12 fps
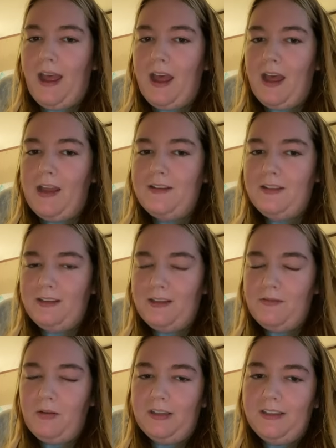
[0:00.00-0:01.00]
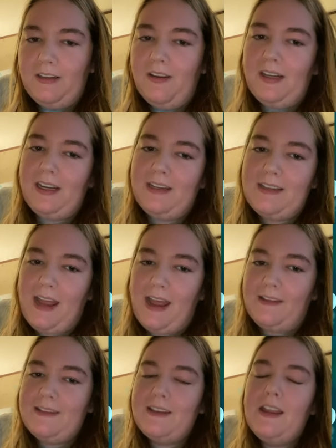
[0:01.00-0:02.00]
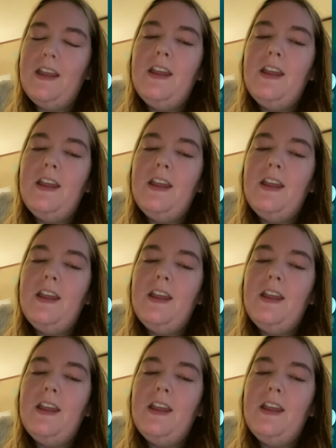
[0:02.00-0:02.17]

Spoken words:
had to leave work to go to get a test.